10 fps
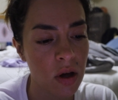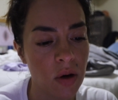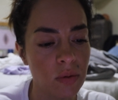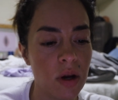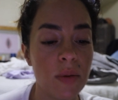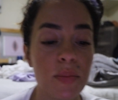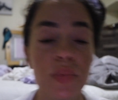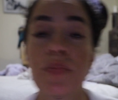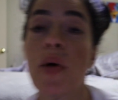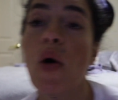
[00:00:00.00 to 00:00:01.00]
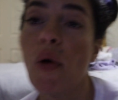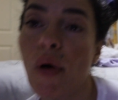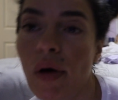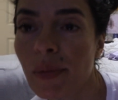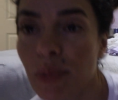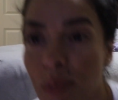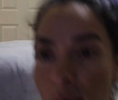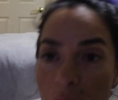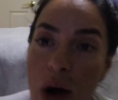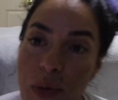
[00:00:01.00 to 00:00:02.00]
Oh, not bowl.
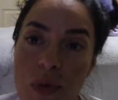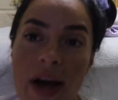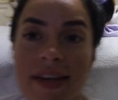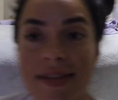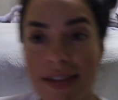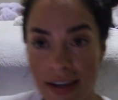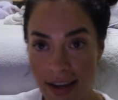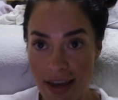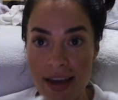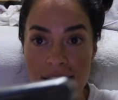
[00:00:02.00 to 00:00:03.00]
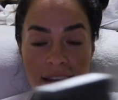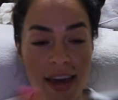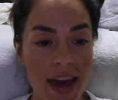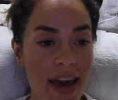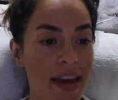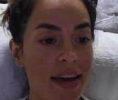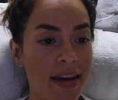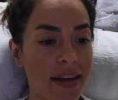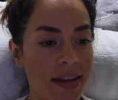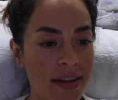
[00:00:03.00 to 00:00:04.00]
Brown rice cake.